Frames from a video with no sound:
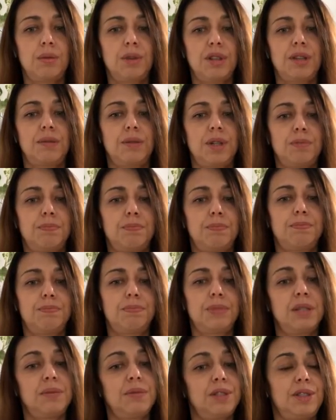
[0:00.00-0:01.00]
With our
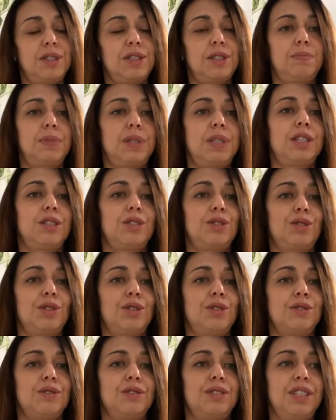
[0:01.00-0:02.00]
previous experience
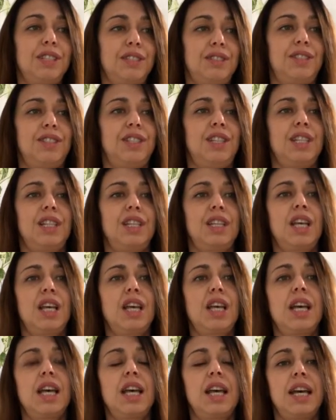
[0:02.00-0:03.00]
on teaching,
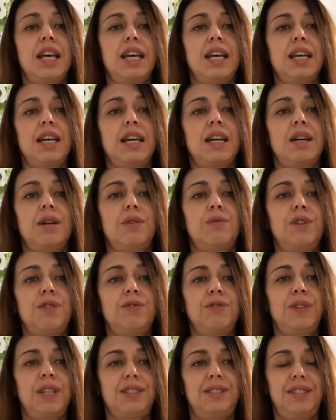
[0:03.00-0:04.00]
uh, we
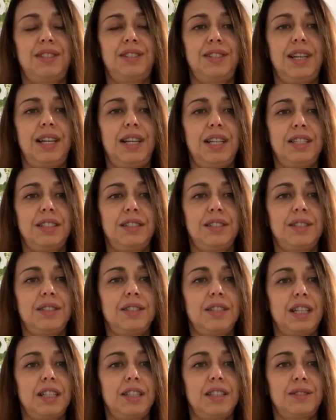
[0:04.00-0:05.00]
face the challenge
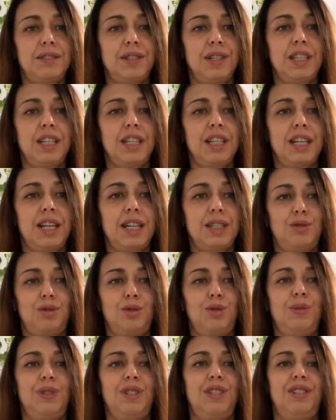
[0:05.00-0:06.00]
that training has
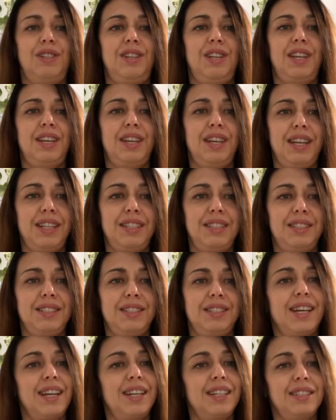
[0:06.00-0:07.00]
to be
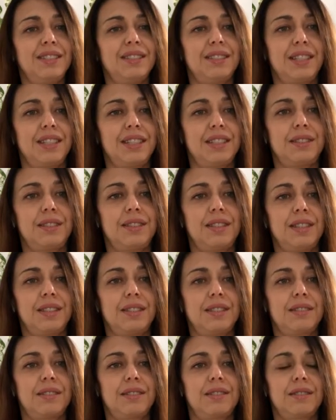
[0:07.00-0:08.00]
engaging and
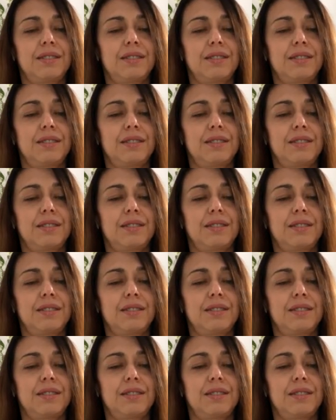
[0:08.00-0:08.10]
interesting